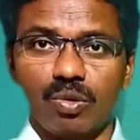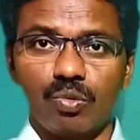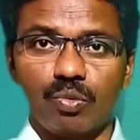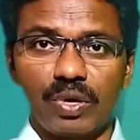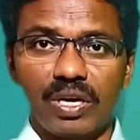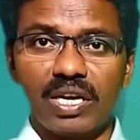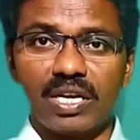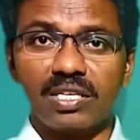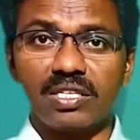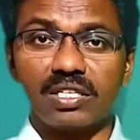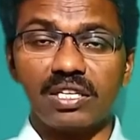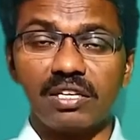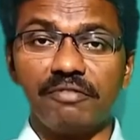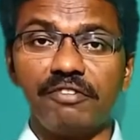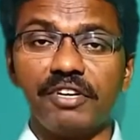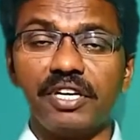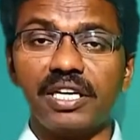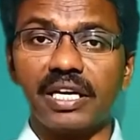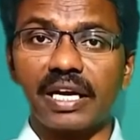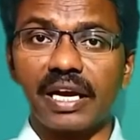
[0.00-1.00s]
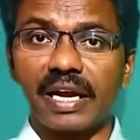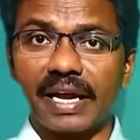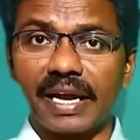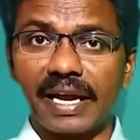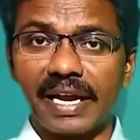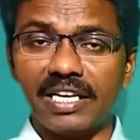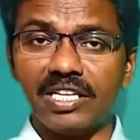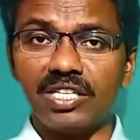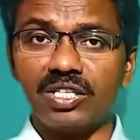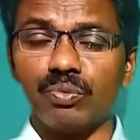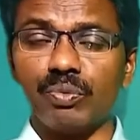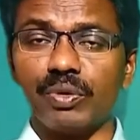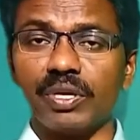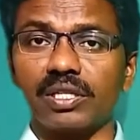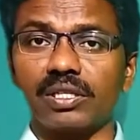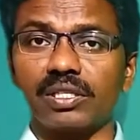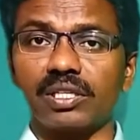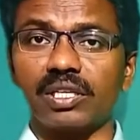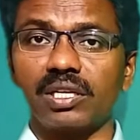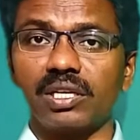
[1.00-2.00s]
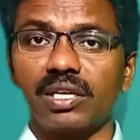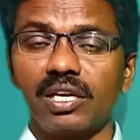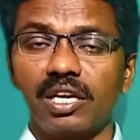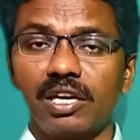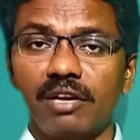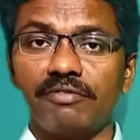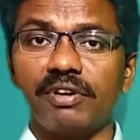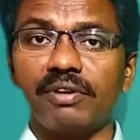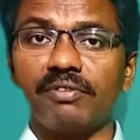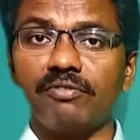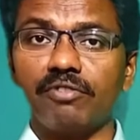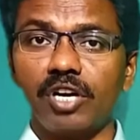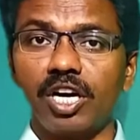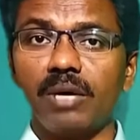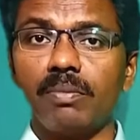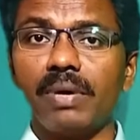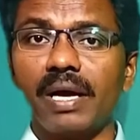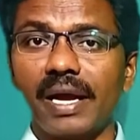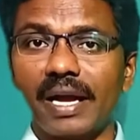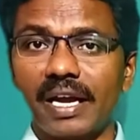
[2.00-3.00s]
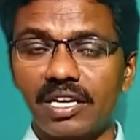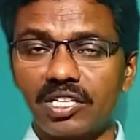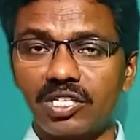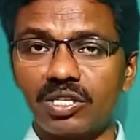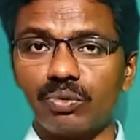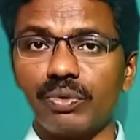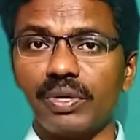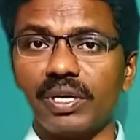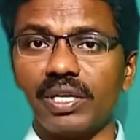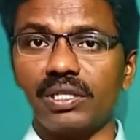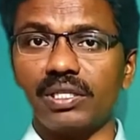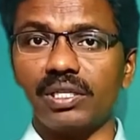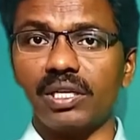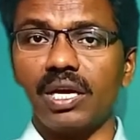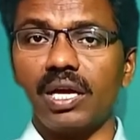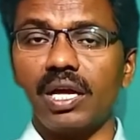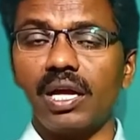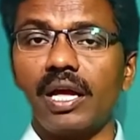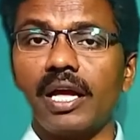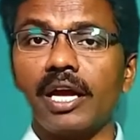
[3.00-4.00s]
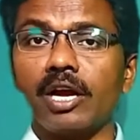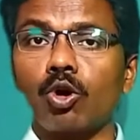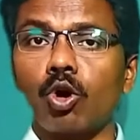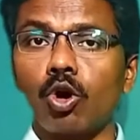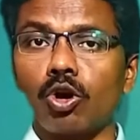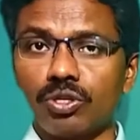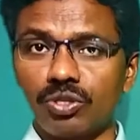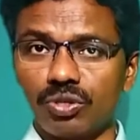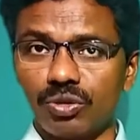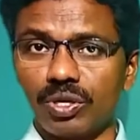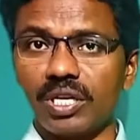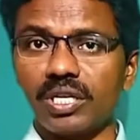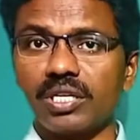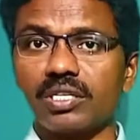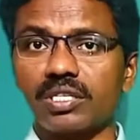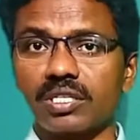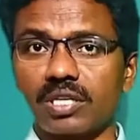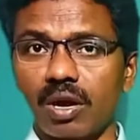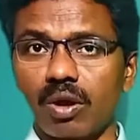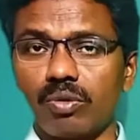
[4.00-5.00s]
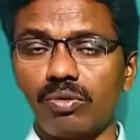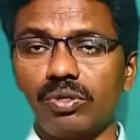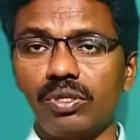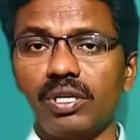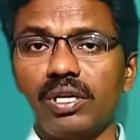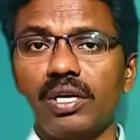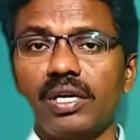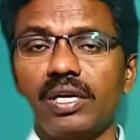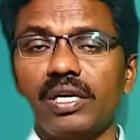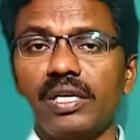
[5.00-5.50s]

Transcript: Whereas if it ends with, if a verb ends with a consonant sound,